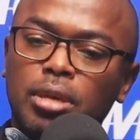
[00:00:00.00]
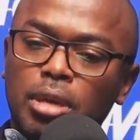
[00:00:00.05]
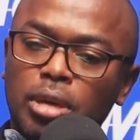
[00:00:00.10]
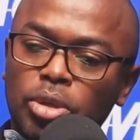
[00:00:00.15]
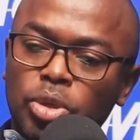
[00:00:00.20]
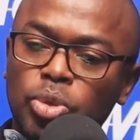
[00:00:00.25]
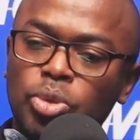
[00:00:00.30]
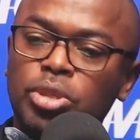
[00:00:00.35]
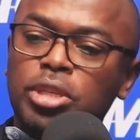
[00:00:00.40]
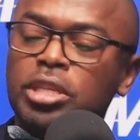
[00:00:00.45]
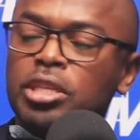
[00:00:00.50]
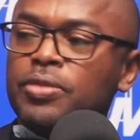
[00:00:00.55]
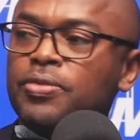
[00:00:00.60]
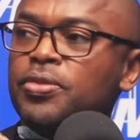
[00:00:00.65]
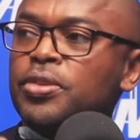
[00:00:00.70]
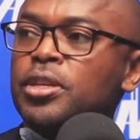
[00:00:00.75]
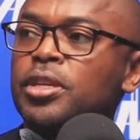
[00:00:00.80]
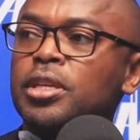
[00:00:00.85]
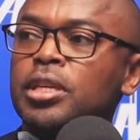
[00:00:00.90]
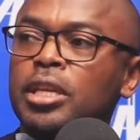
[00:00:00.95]
use it
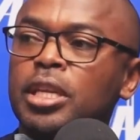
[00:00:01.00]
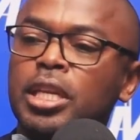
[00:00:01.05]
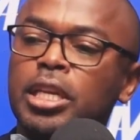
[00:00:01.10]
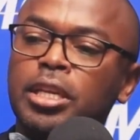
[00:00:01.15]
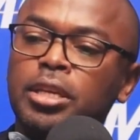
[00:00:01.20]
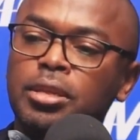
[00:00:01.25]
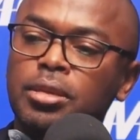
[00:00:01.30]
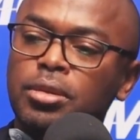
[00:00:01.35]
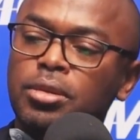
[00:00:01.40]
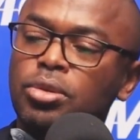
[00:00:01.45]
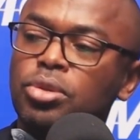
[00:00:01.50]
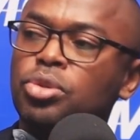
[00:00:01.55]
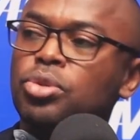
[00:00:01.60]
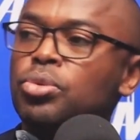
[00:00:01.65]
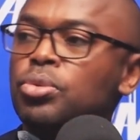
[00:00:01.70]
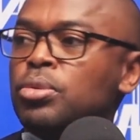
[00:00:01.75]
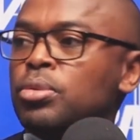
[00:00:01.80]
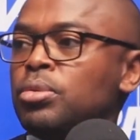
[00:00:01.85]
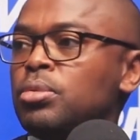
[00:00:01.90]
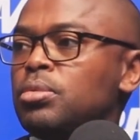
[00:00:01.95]
efficiently
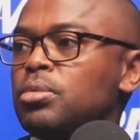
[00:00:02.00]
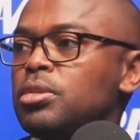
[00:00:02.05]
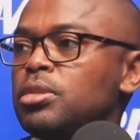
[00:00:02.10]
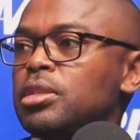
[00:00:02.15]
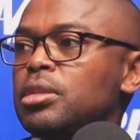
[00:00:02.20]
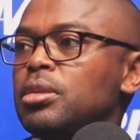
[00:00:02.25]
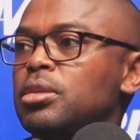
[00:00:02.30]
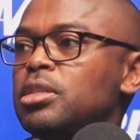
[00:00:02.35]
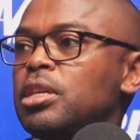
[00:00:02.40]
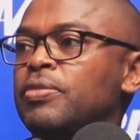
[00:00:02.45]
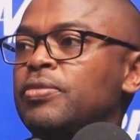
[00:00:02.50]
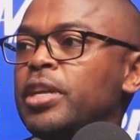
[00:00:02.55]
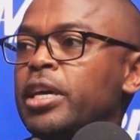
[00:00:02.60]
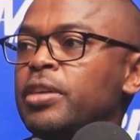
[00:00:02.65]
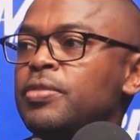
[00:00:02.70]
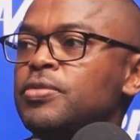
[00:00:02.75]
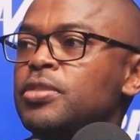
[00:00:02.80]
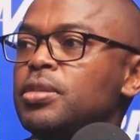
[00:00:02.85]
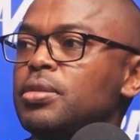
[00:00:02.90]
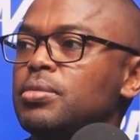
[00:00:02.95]
to save
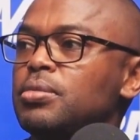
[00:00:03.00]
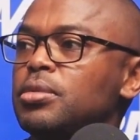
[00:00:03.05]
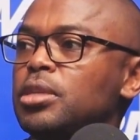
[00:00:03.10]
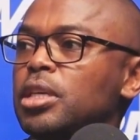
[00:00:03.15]
lives.